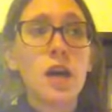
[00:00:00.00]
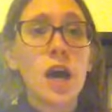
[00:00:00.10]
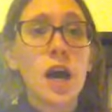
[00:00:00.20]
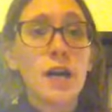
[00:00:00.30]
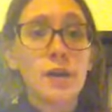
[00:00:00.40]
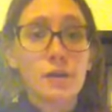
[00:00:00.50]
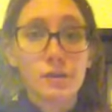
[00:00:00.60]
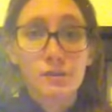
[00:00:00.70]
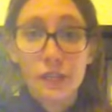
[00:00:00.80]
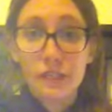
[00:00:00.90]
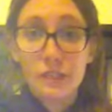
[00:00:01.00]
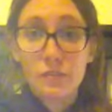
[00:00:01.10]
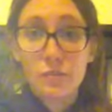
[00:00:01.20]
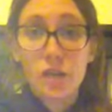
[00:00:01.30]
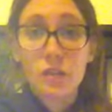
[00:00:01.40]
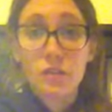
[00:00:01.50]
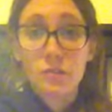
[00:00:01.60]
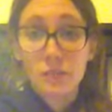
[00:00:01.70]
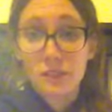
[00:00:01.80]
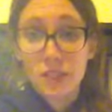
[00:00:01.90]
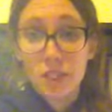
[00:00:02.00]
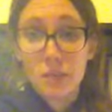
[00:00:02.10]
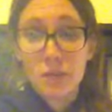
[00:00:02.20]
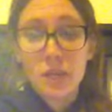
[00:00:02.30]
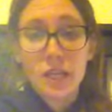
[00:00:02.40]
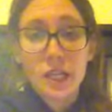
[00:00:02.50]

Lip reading: I go in phases where I lose my stitchy bug